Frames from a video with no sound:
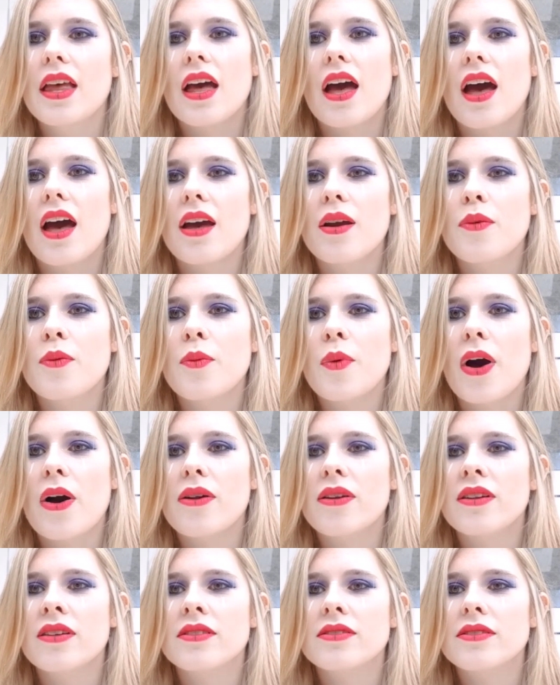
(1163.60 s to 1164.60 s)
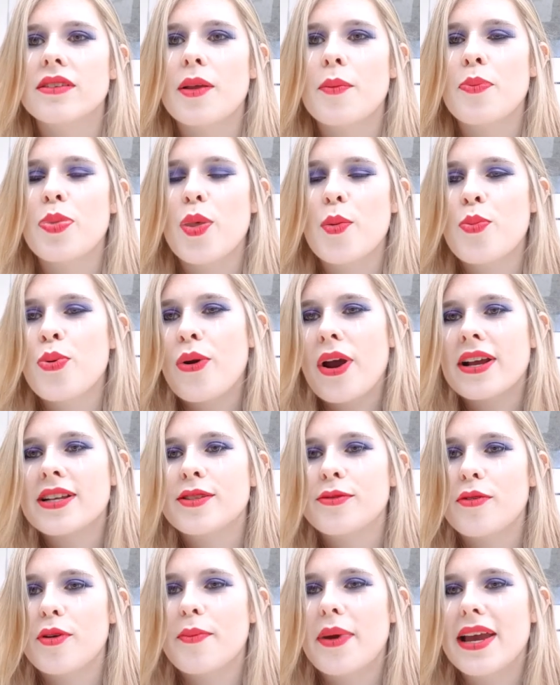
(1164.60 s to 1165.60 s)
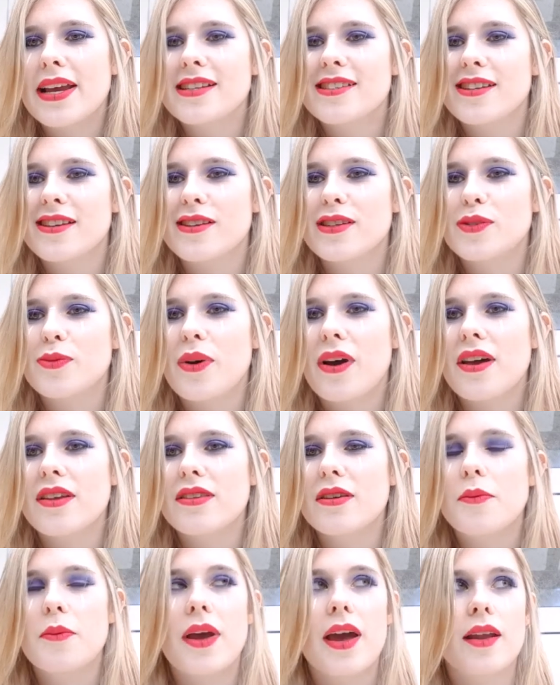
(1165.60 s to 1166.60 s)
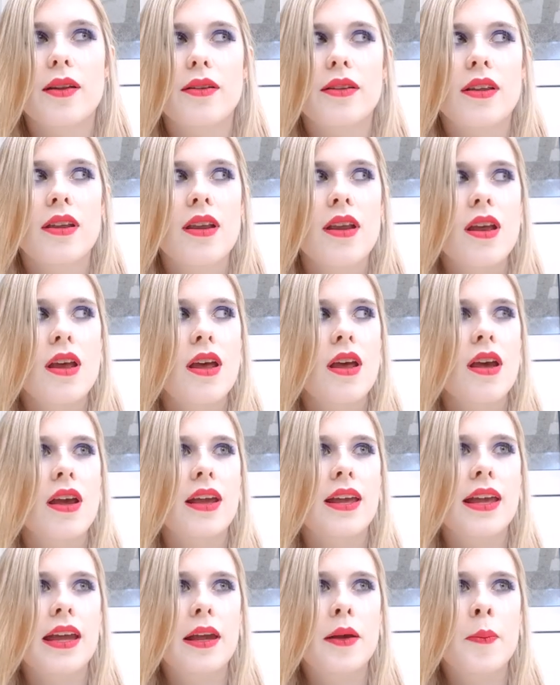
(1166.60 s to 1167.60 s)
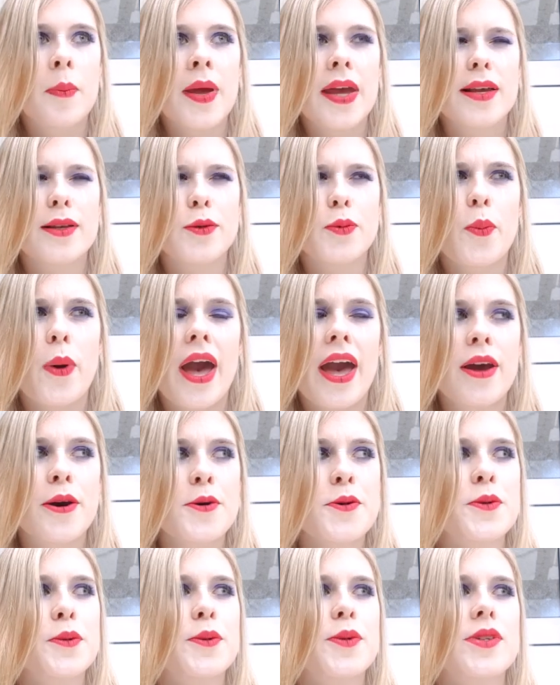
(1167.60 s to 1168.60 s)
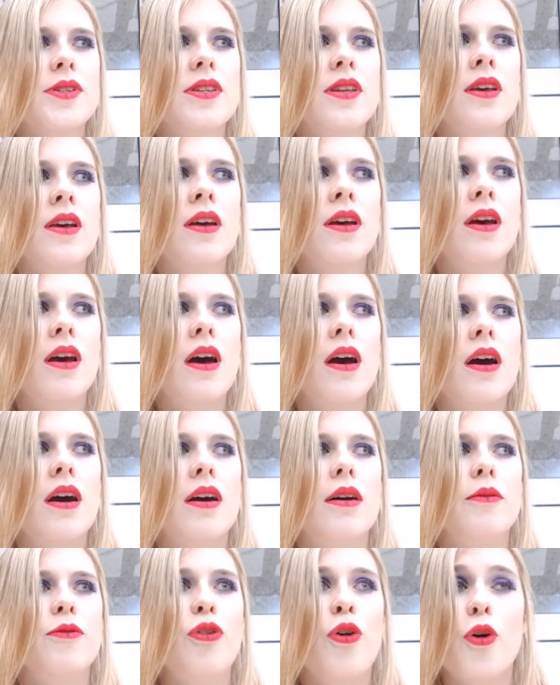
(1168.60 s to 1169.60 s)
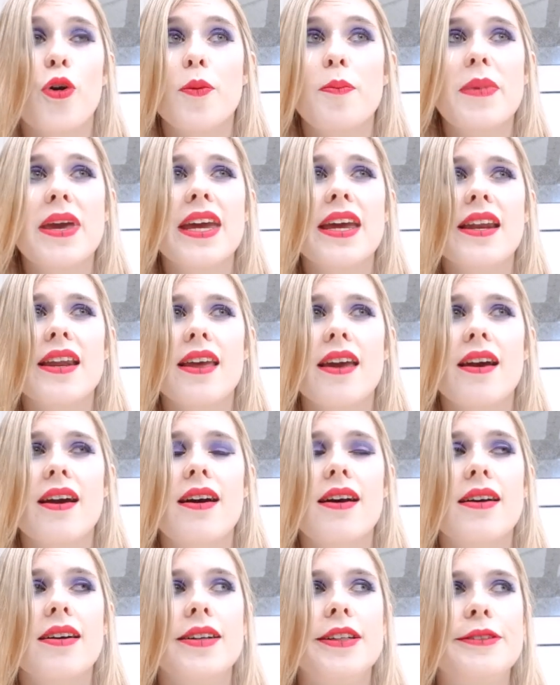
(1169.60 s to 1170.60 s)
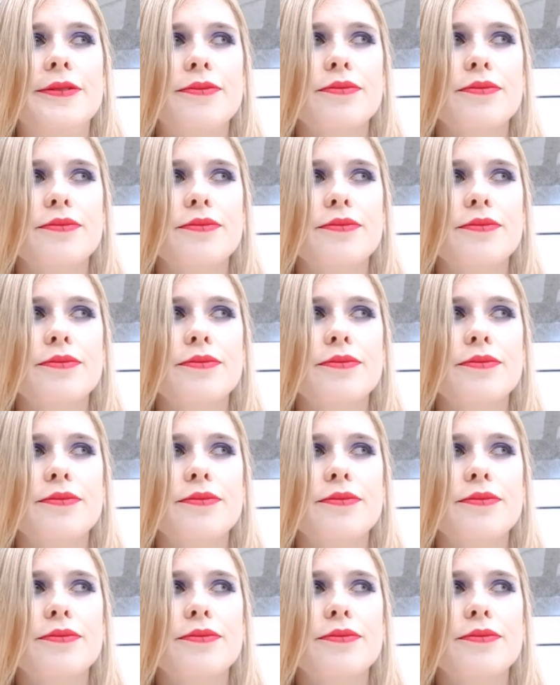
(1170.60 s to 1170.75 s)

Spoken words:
The press were amazing as well. I think we had Gig Pigs Wales, Rock Media,